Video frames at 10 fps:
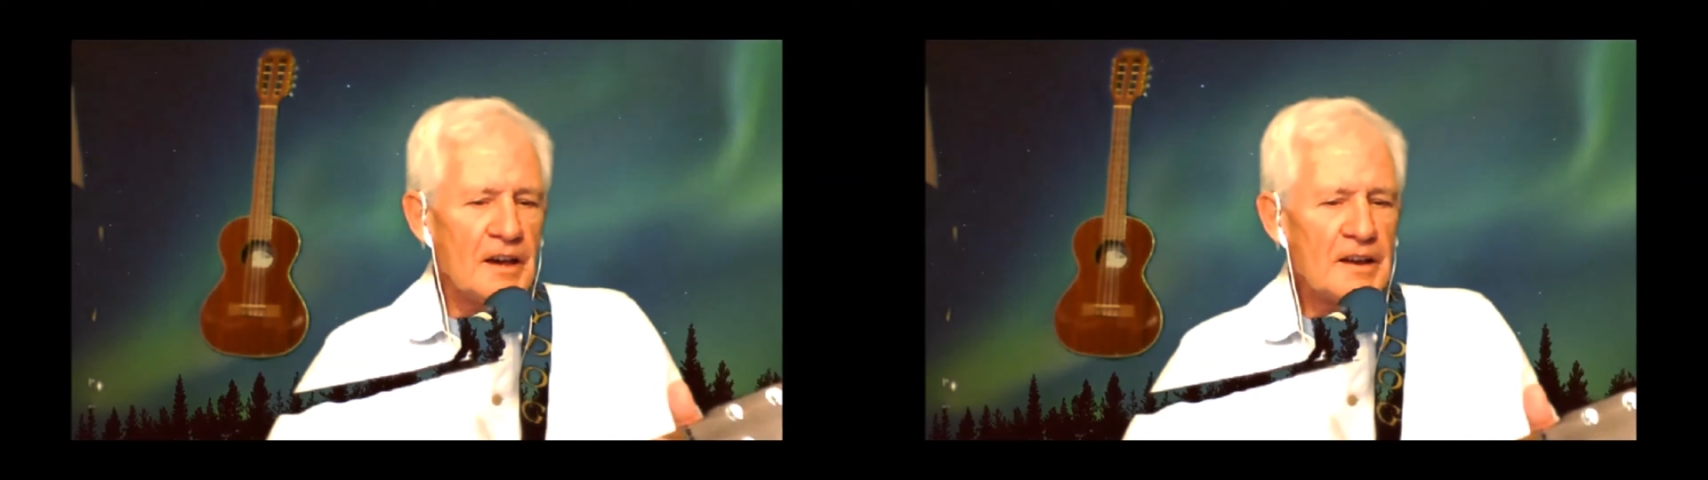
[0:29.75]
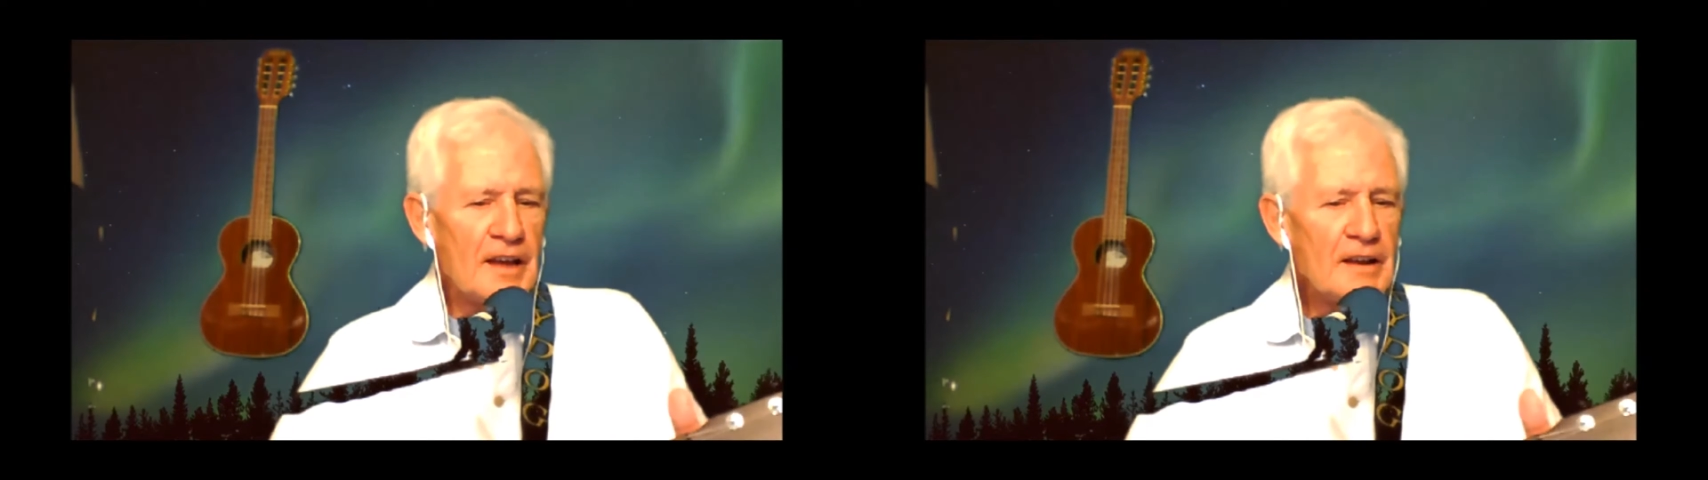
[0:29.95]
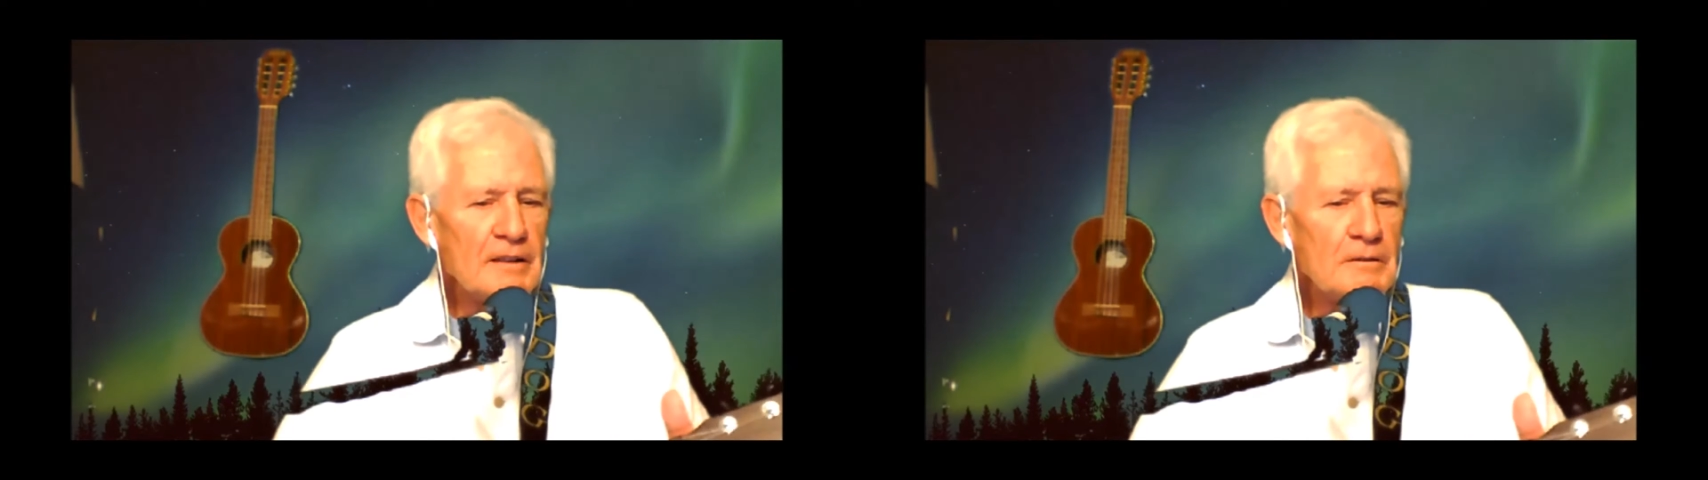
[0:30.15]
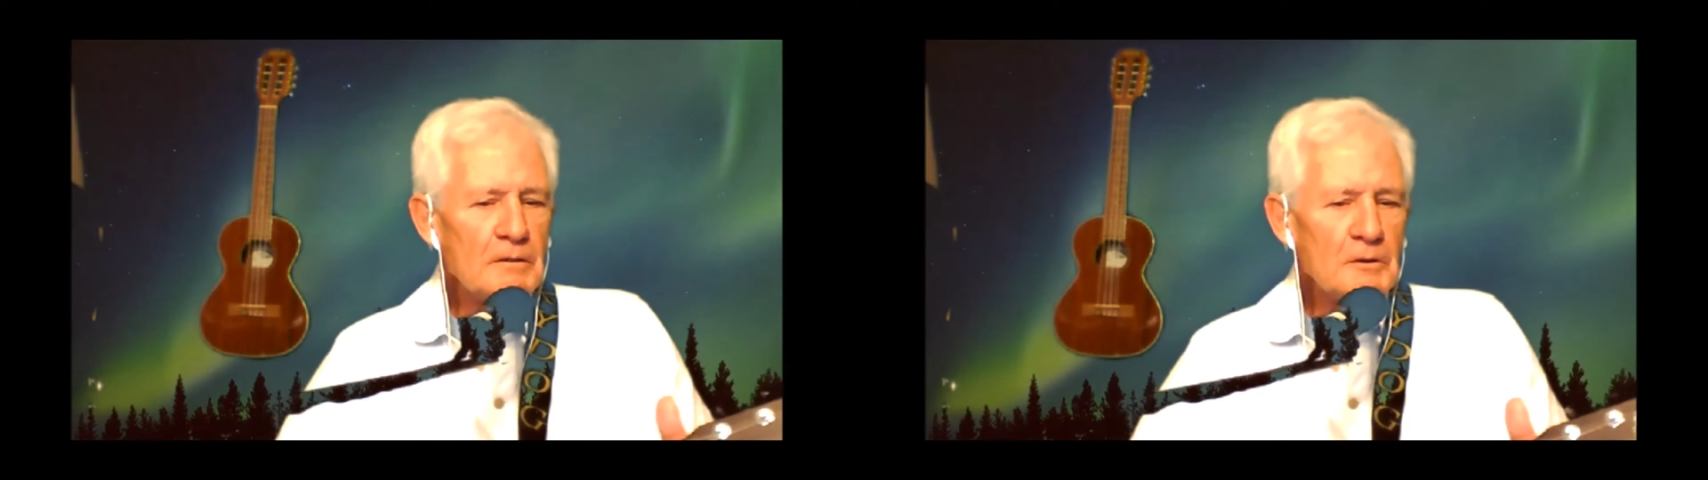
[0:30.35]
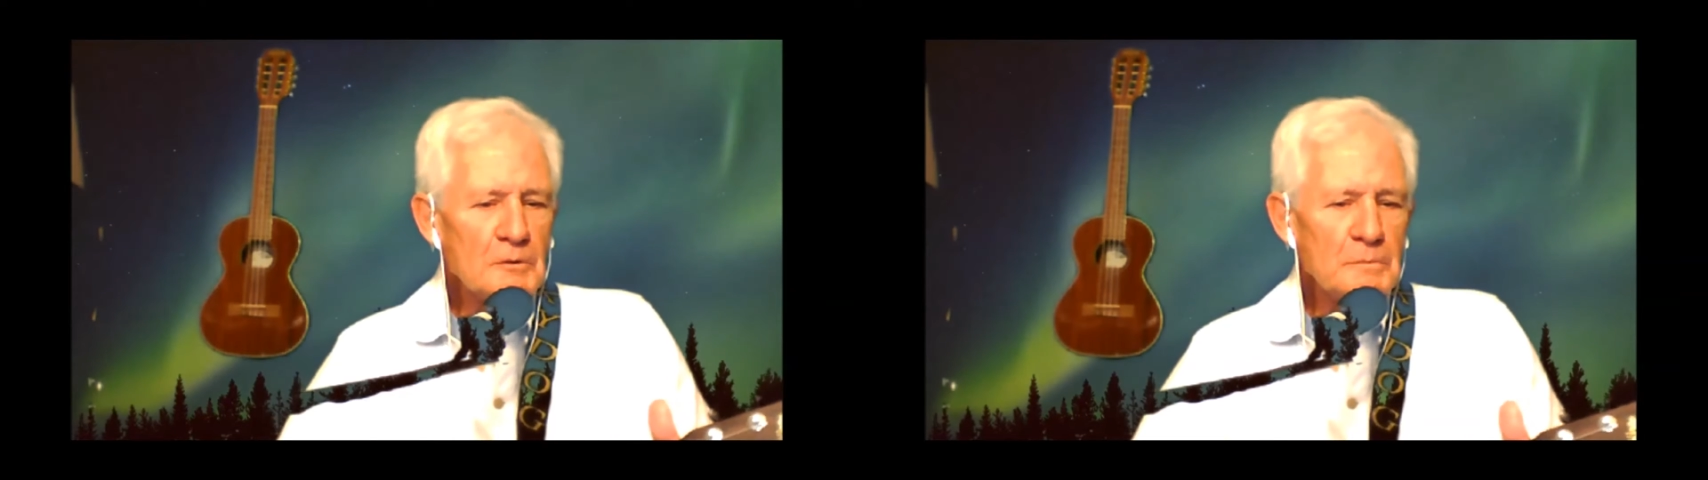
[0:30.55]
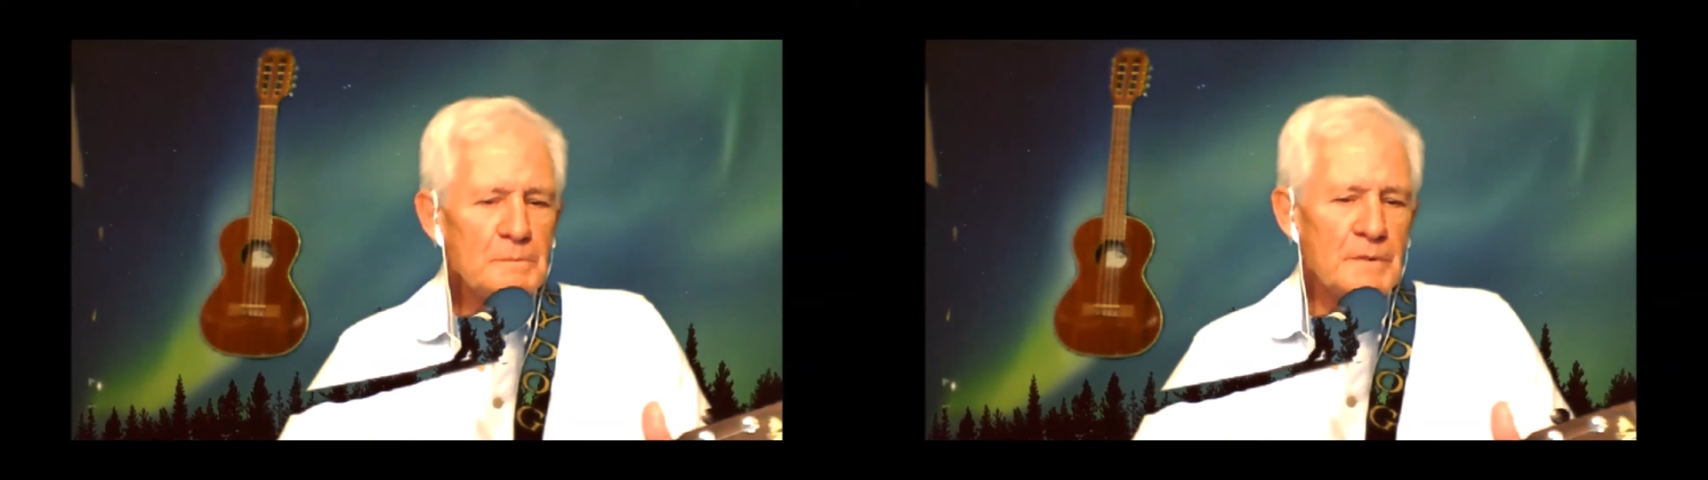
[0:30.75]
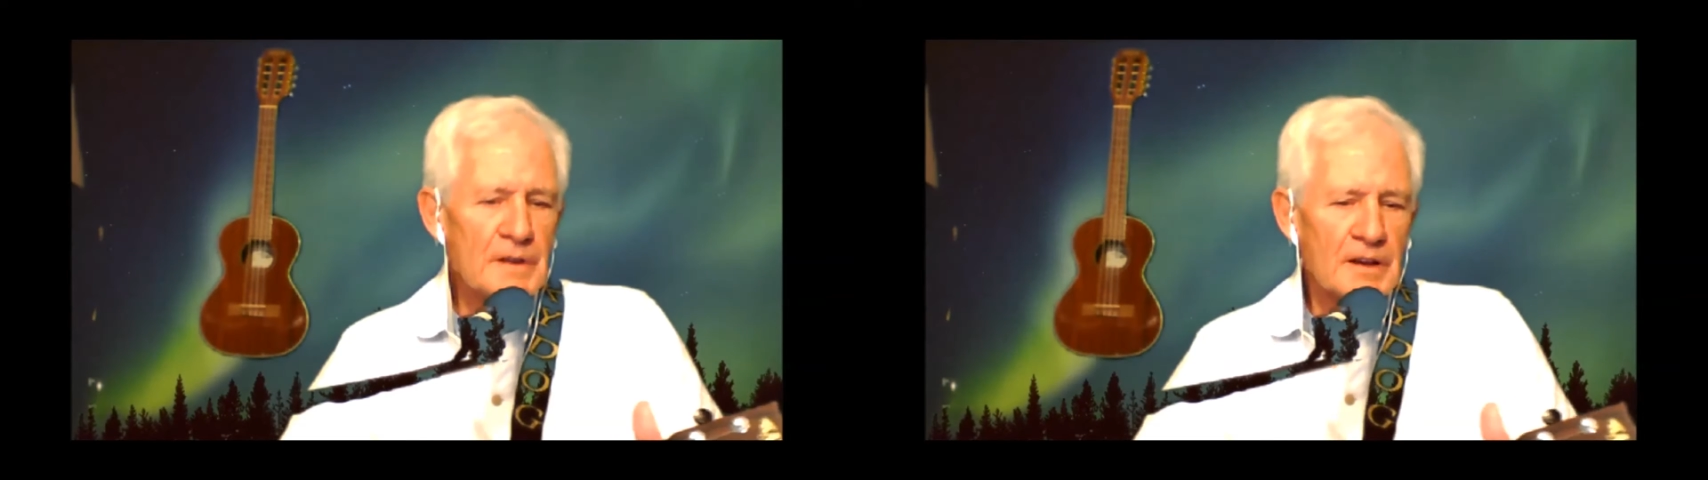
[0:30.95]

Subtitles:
He could handle a rope